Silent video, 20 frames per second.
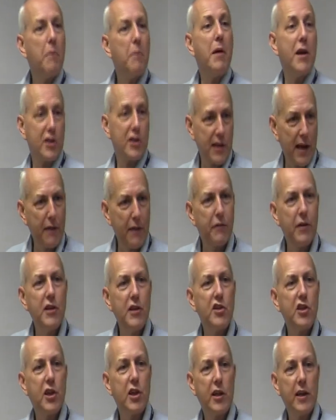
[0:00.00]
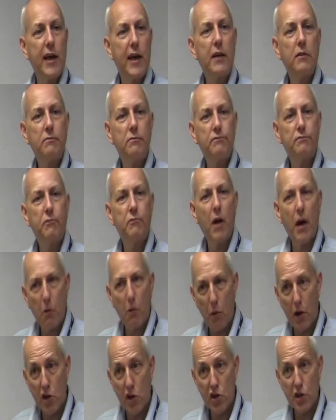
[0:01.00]
It makes life easier, yeah.
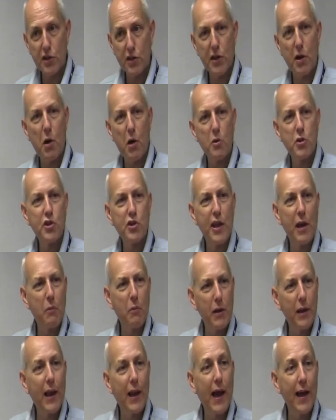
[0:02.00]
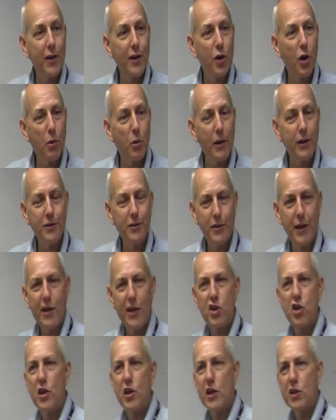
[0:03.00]
Which, as I always say, we like, don't we?
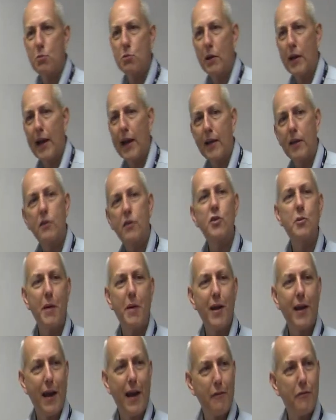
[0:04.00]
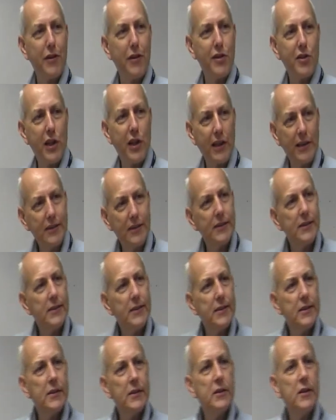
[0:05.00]
Engineers, we like to make life easier.
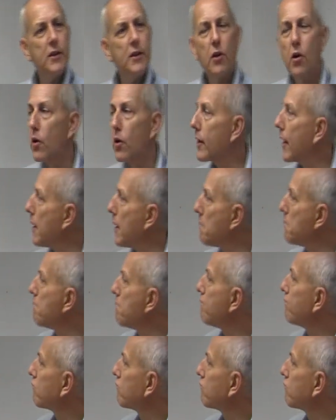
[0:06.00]
Okay?